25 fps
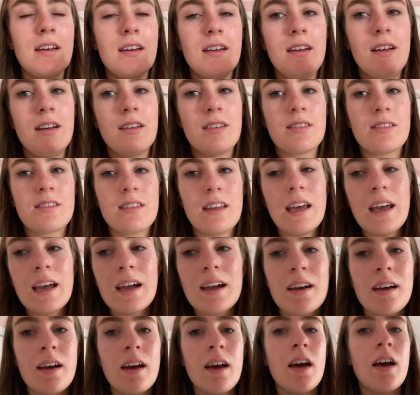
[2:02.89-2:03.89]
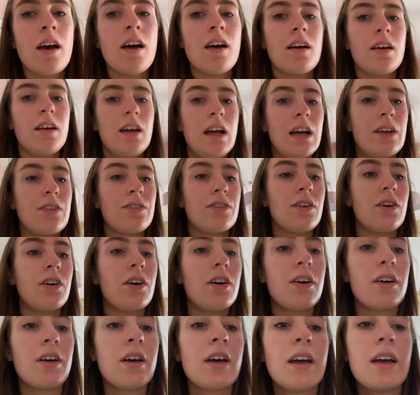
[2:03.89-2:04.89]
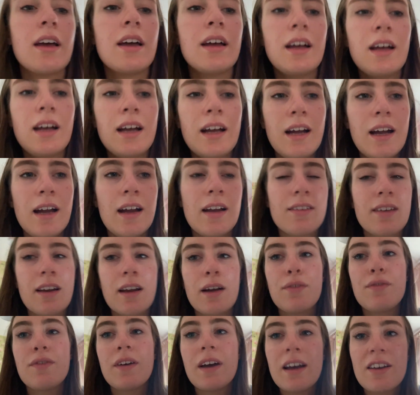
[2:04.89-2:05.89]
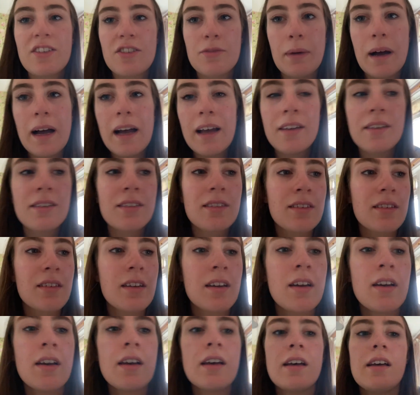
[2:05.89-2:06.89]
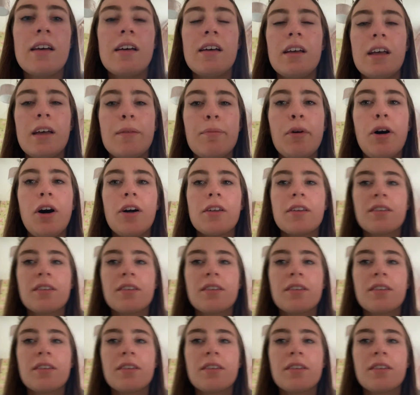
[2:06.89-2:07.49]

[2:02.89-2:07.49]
stick. So it's like a face mask but on a